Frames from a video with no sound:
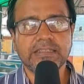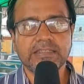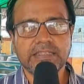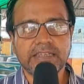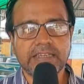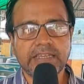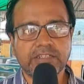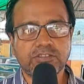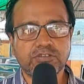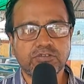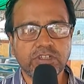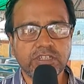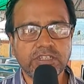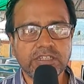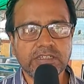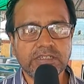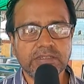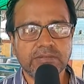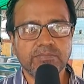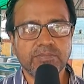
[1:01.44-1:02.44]
they actually
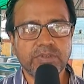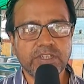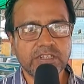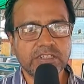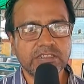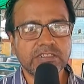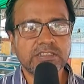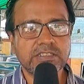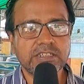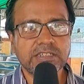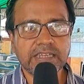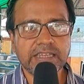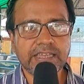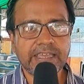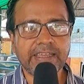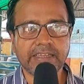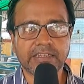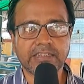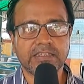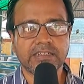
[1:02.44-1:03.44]
bears the
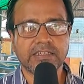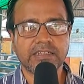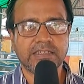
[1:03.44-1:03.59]
egg